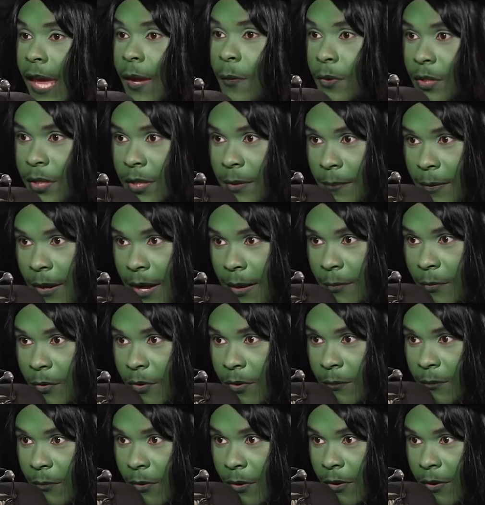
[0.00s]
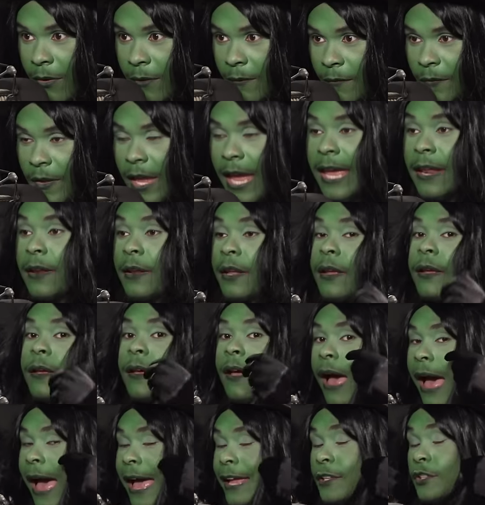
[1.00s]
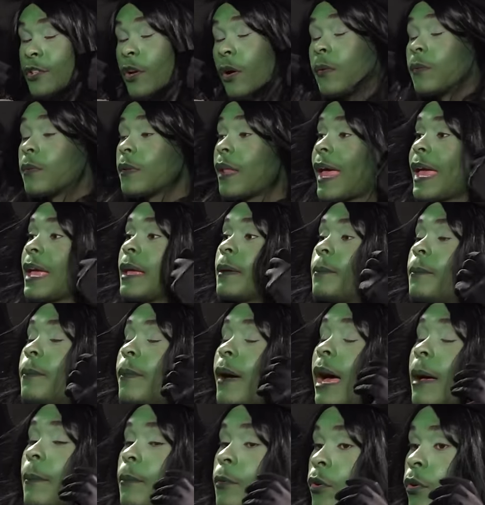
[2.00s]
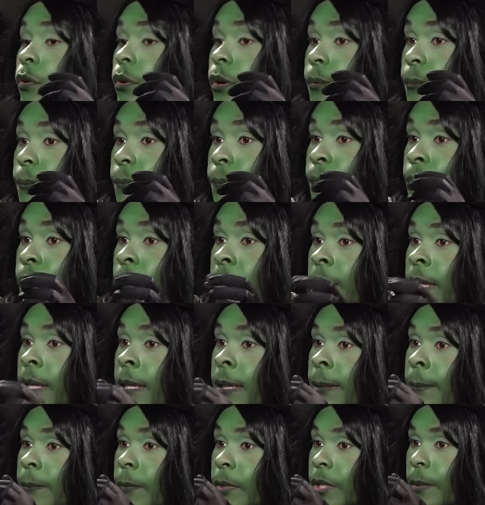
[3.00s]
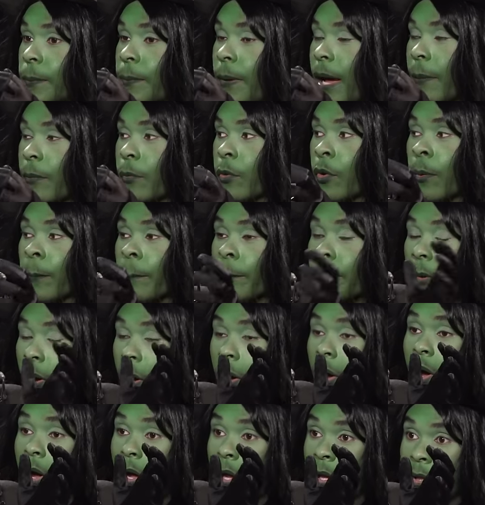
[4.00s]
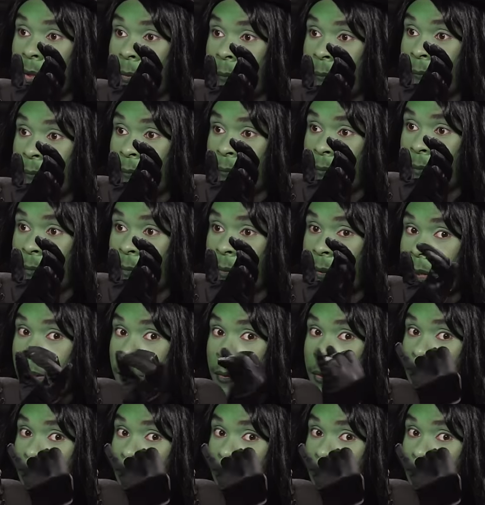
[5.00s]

with the popcorn ball. Uh-huh. And I don't like popcorn, but the popcorn ball, uh-huh. the